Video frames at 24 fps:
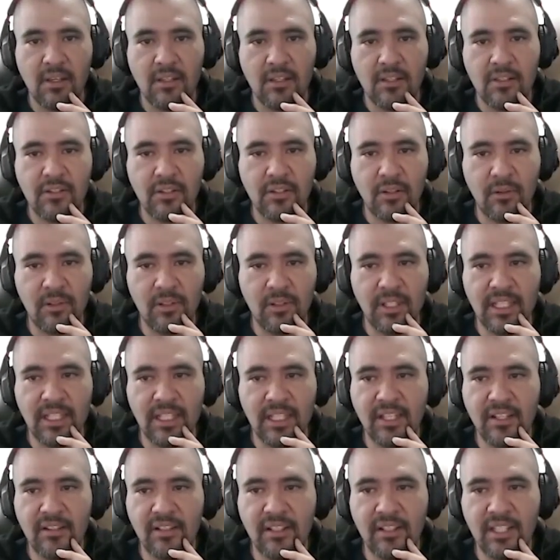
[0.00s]
So
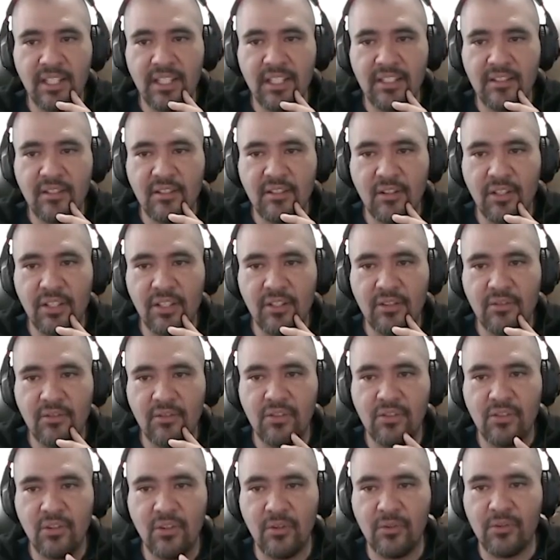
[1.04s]
Linkerd is going to
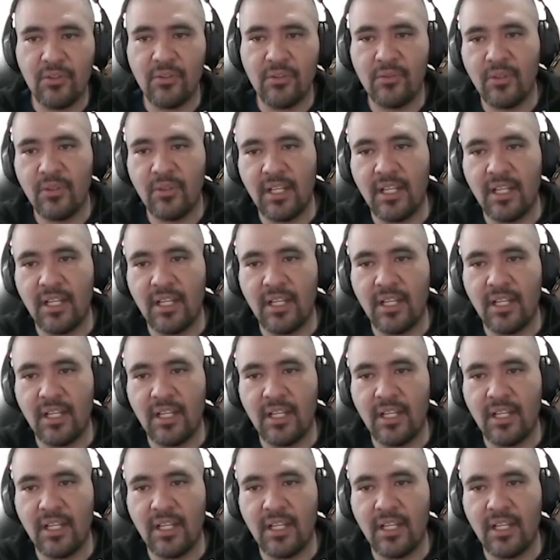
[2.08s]
show you